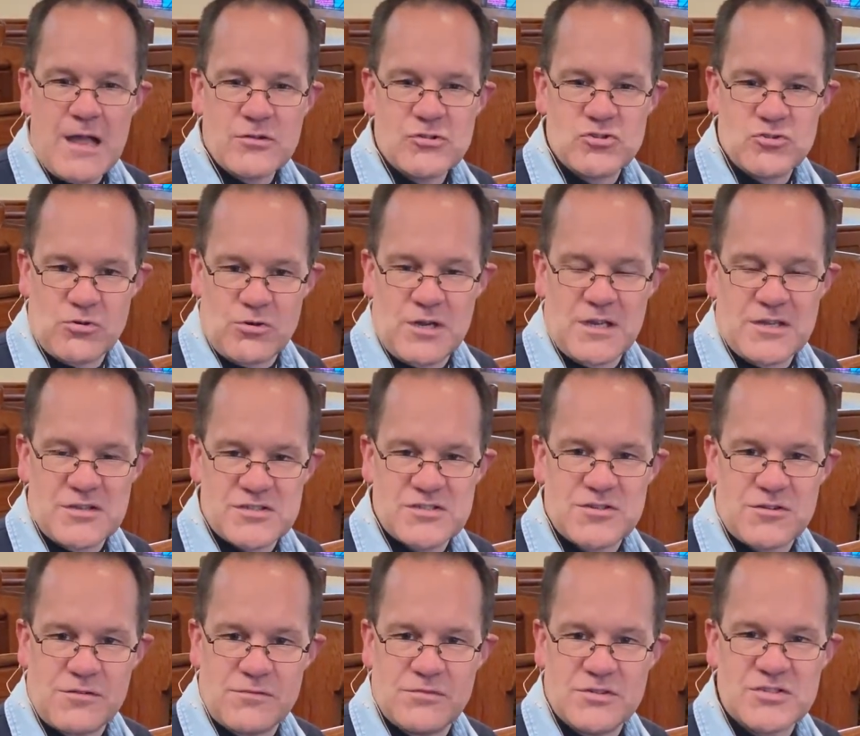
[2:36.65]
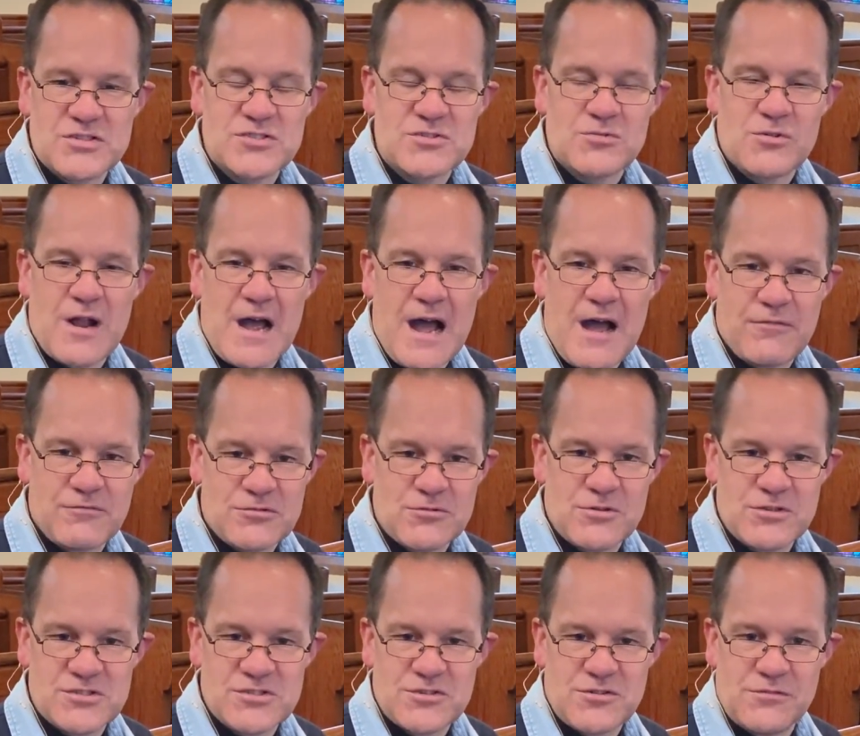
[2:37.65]
during a service or
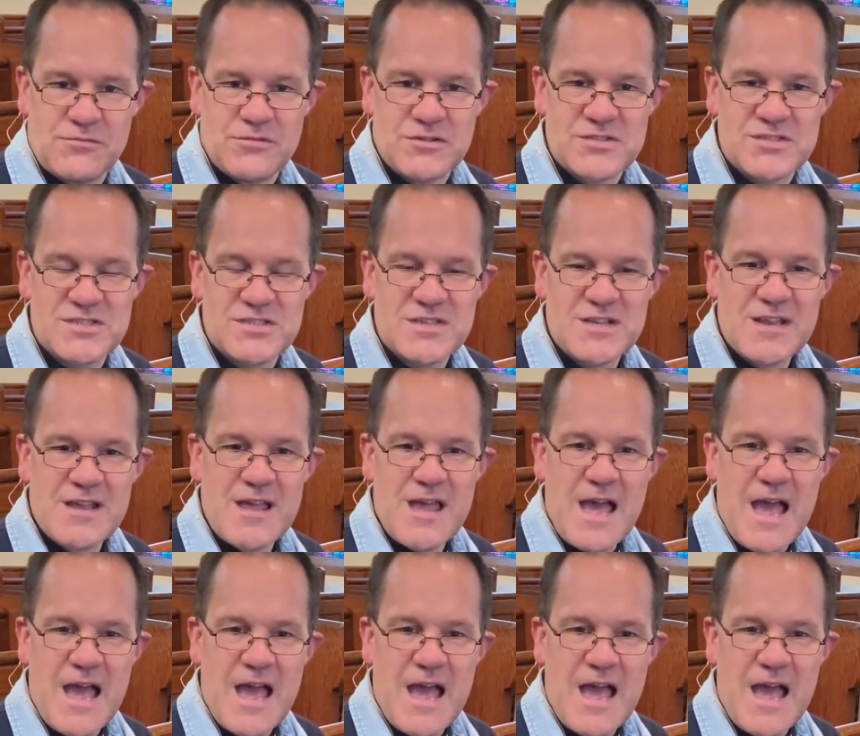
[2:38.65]
after a service,